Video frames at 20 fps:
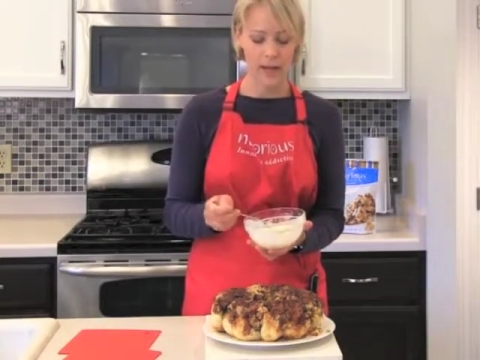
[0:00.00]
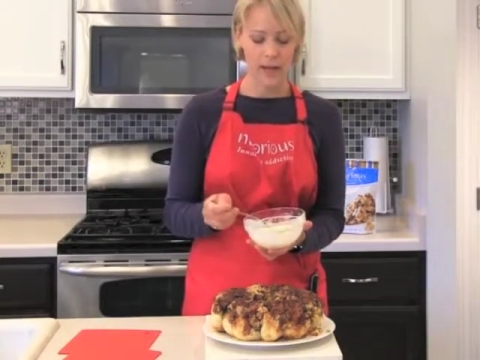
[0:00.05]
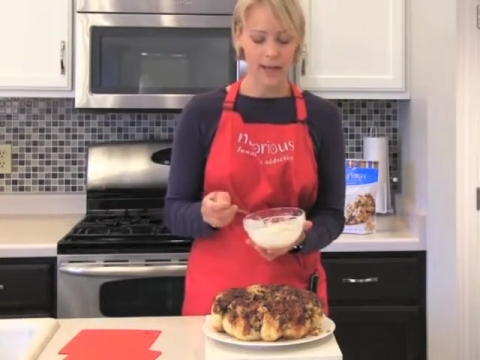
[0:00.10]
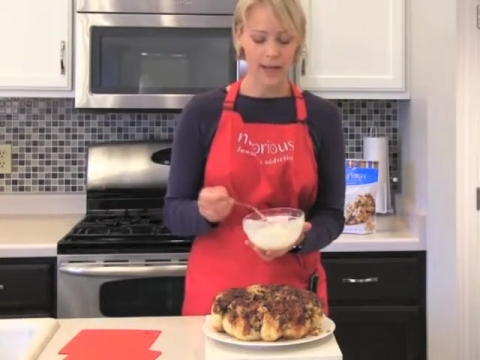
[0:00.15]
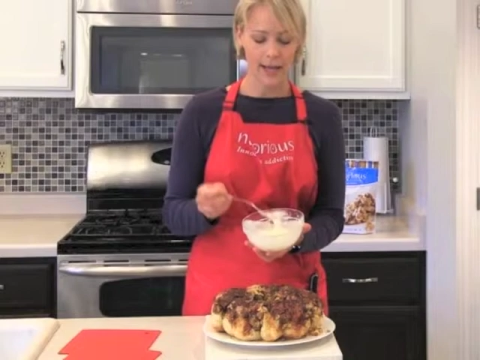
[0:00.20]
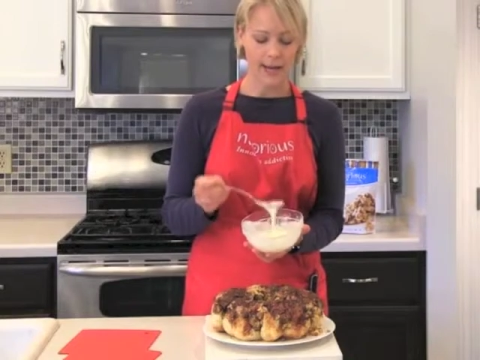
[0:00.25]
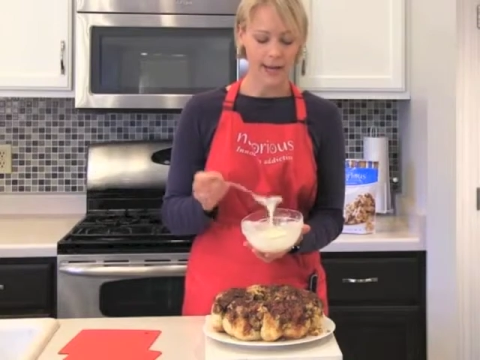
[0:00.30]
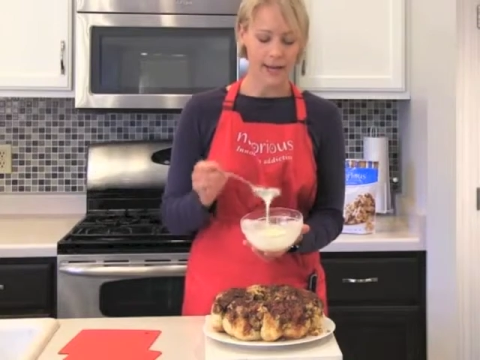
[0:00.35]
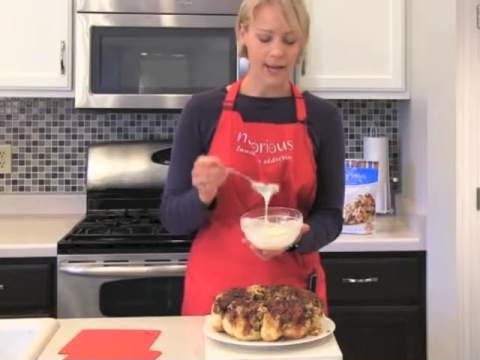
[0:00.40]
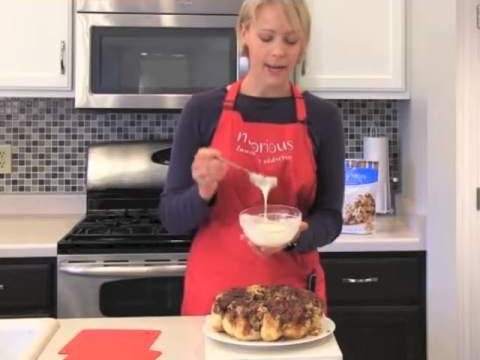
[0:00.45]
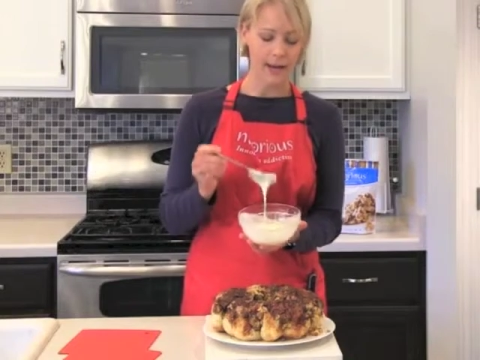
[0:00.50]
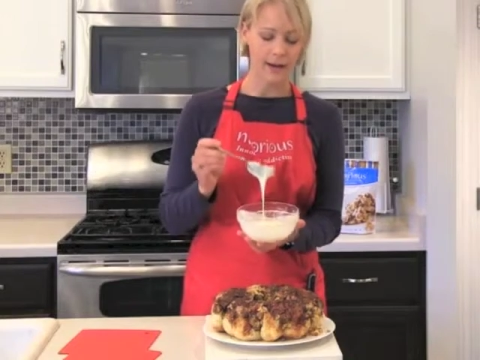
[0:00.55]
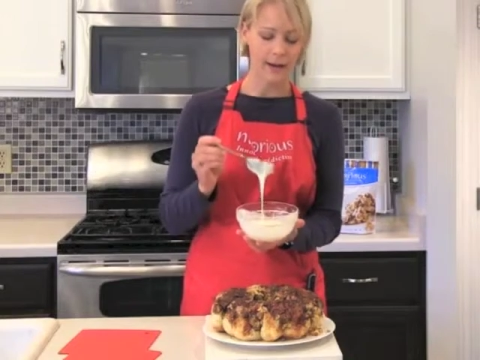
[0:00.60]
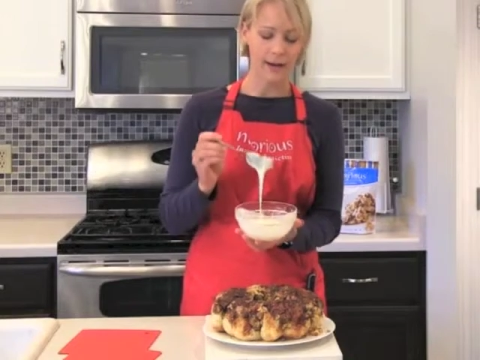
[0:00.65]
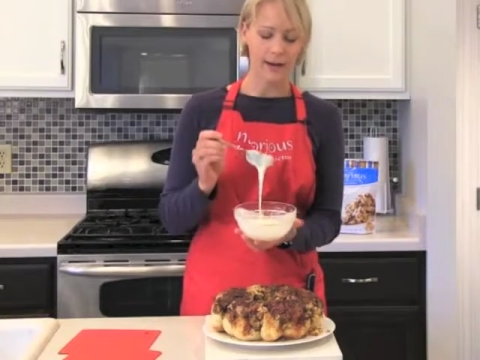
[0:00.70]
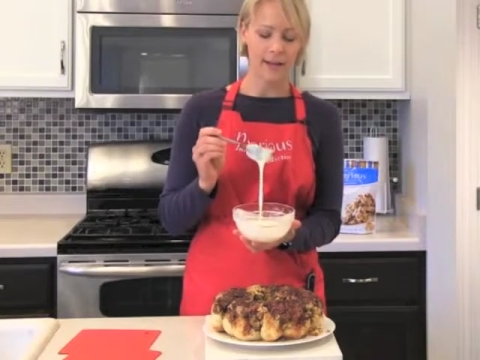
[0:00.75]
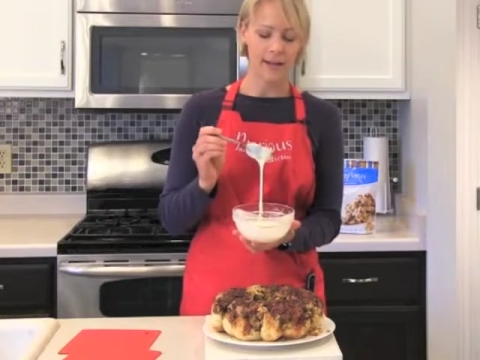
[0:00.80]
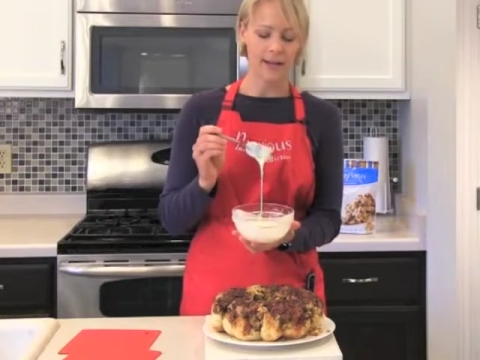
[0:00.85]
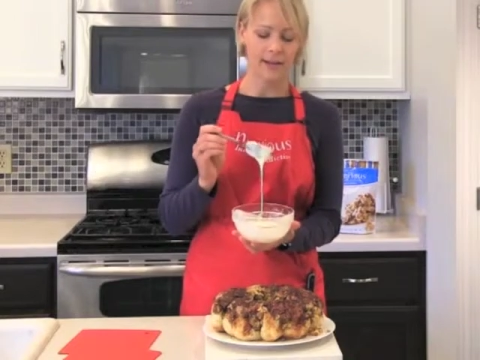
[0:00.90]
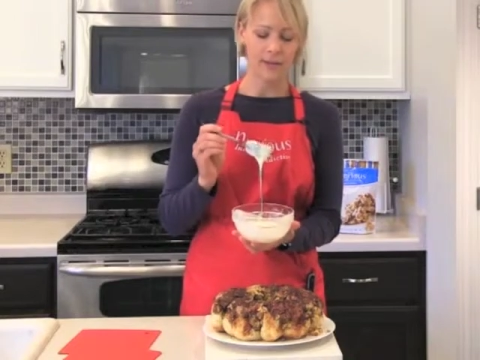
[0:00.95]
And I got a
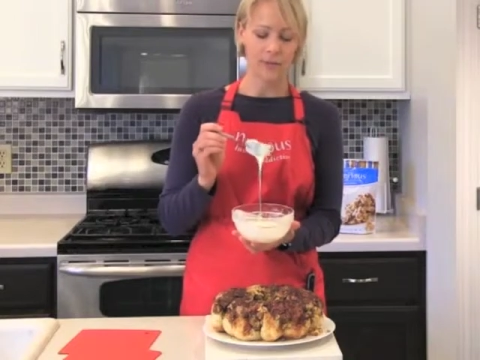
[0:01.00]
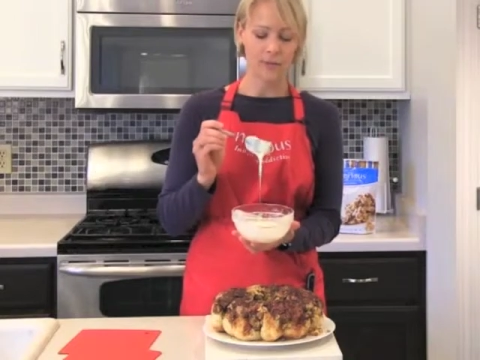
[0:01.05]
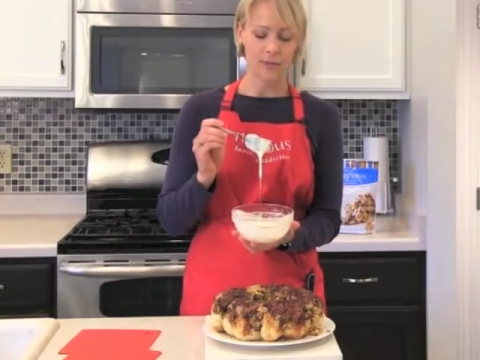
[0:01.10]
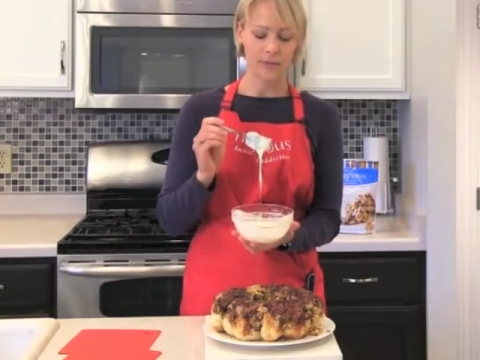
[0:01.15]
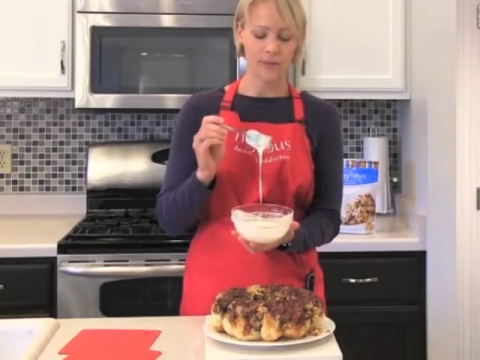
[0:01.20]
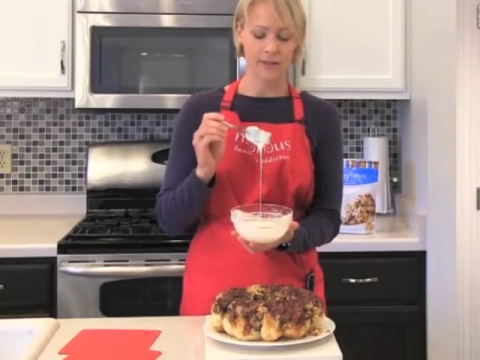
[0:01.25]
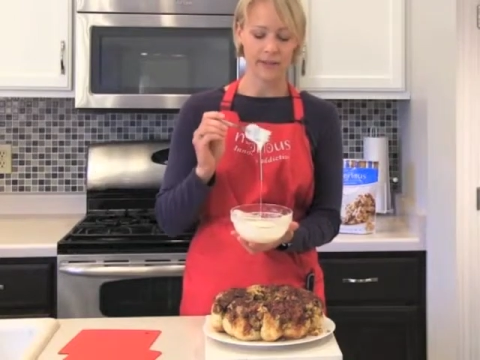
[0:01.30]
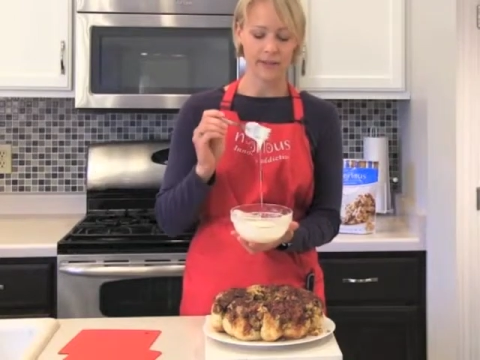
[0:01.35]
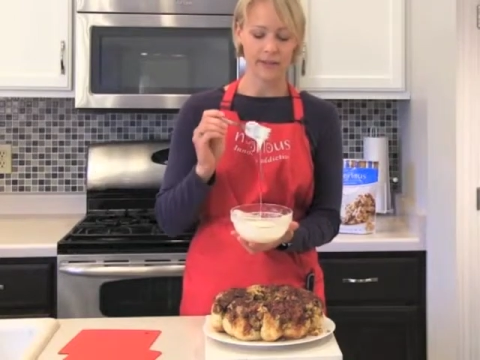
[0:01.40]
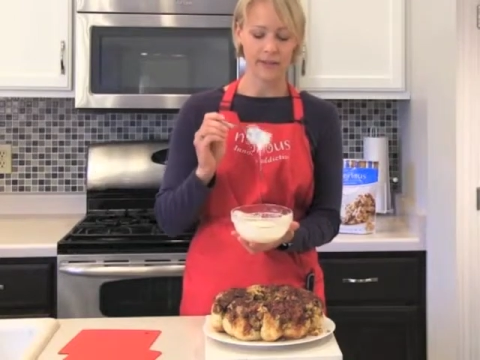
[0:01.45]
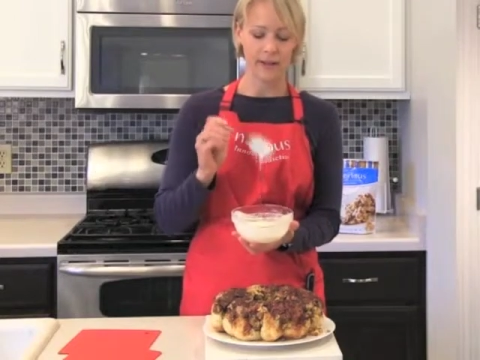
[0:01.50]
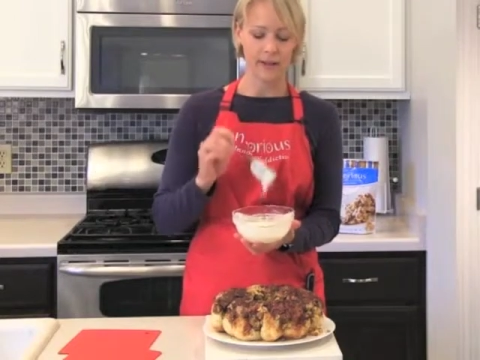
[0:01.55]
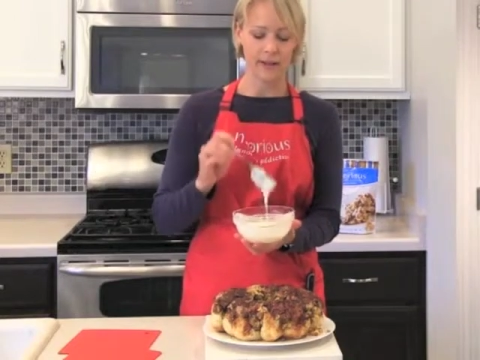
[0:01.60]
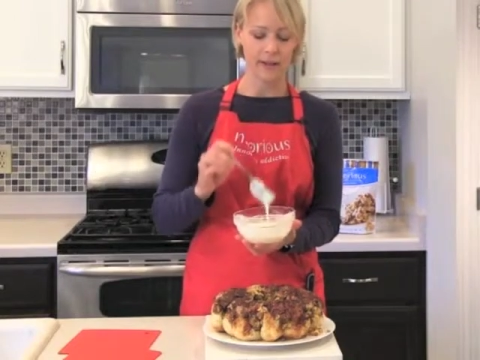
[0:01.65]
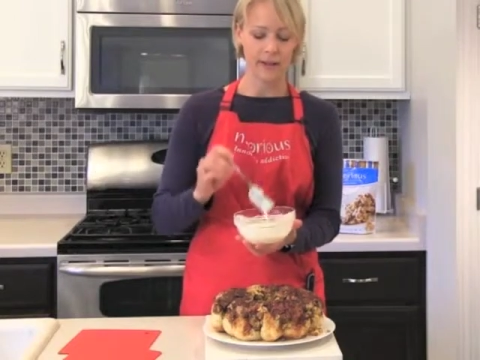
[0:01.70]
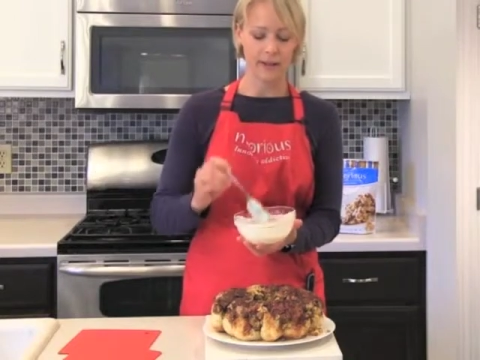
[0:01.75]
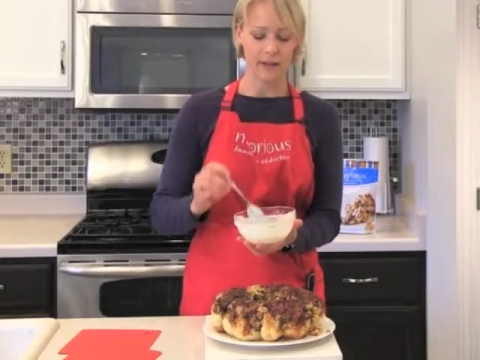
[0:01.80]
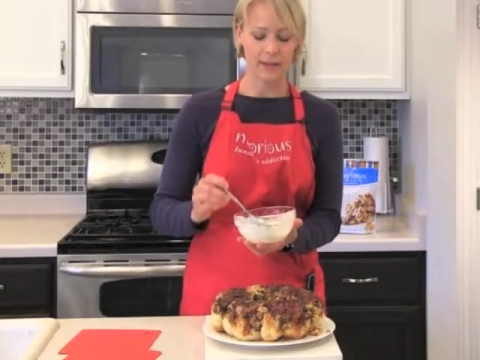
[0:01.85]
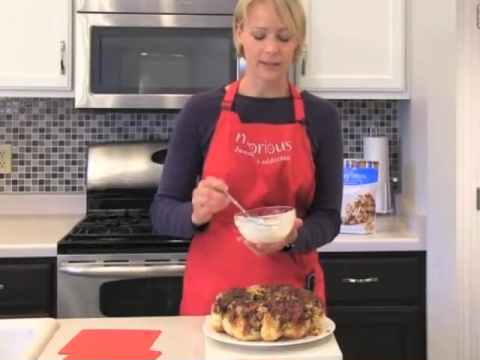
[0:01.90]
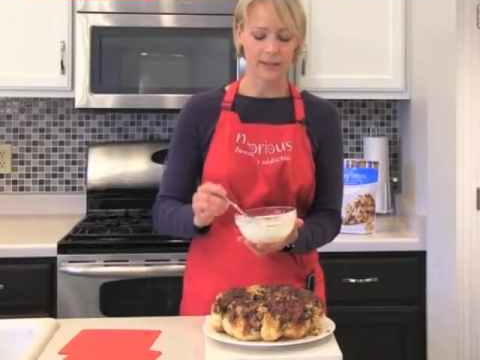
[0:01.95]
nice drizzly
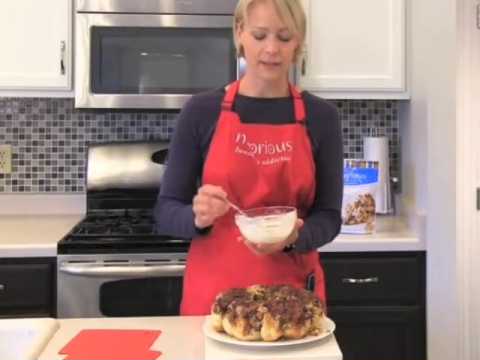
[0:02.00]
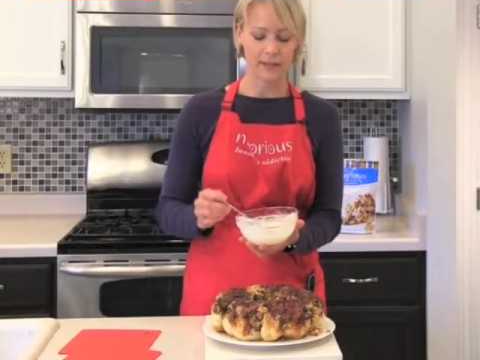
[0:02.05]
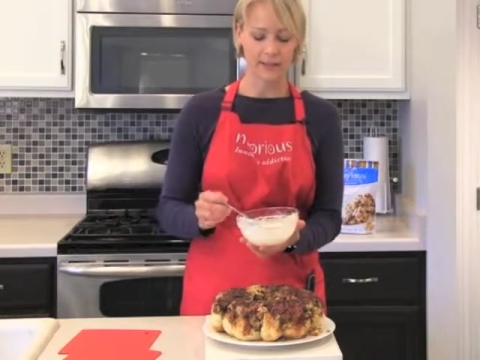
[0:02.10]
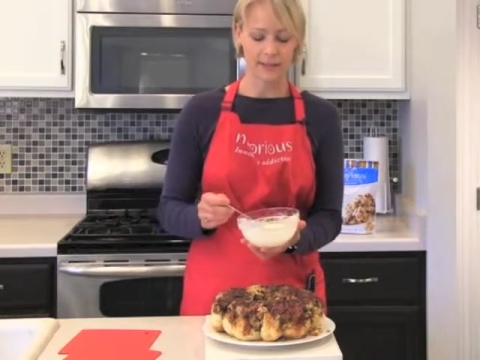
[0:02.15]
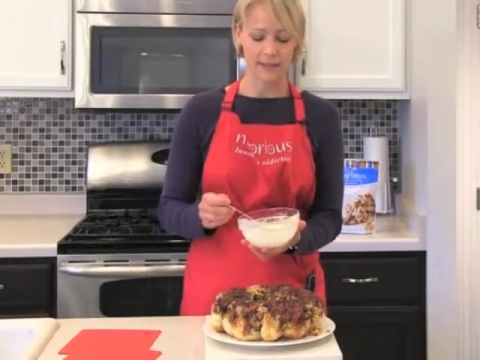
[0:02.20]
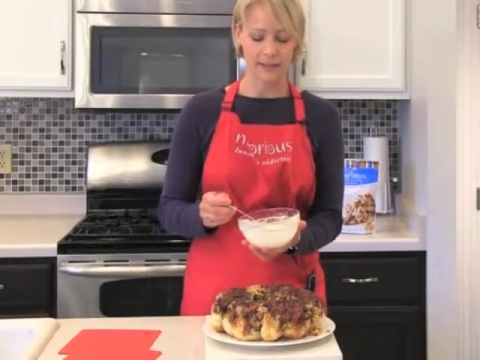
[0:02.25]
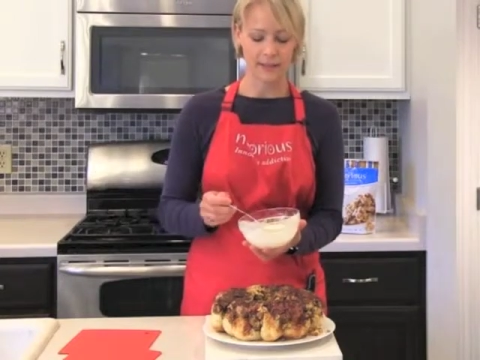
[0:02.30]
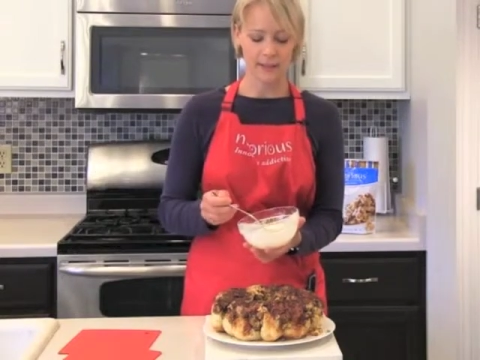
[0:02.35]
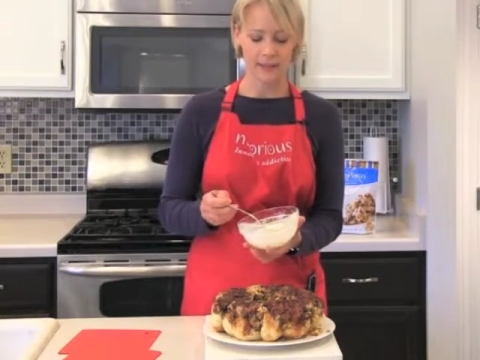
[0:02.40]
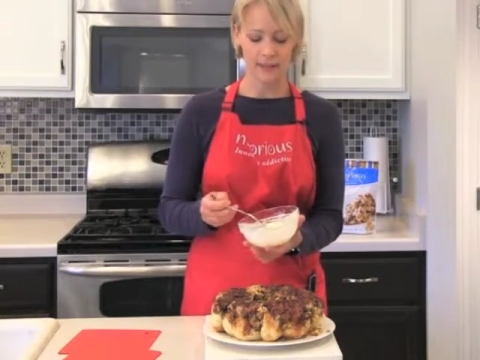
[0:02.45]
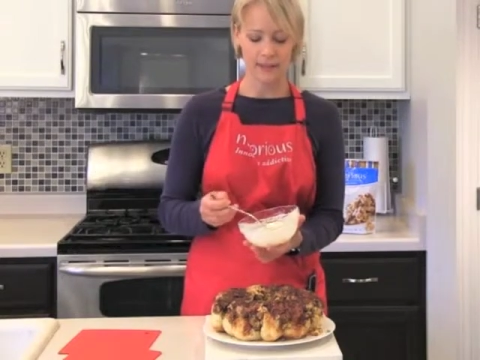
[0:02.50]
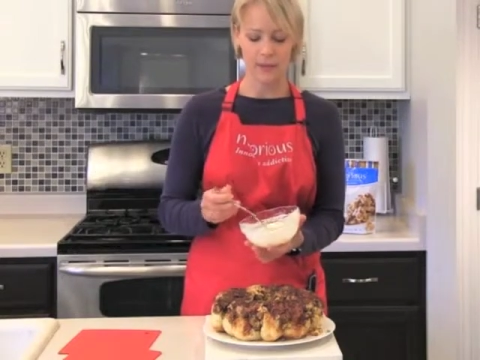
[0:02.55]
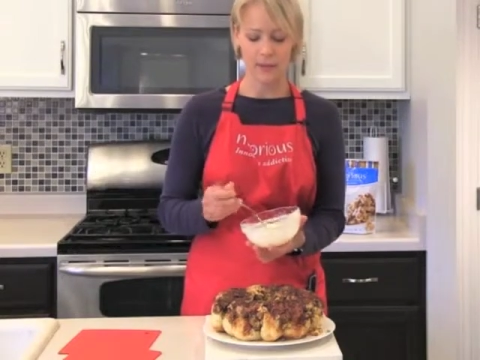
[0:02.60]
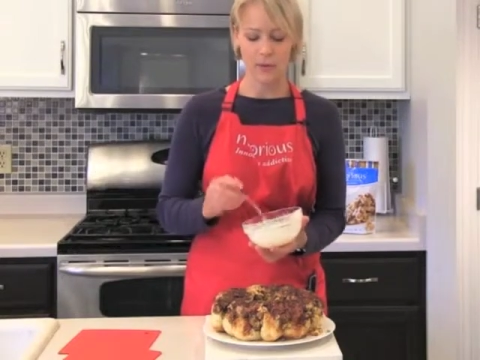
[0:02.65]
consistency,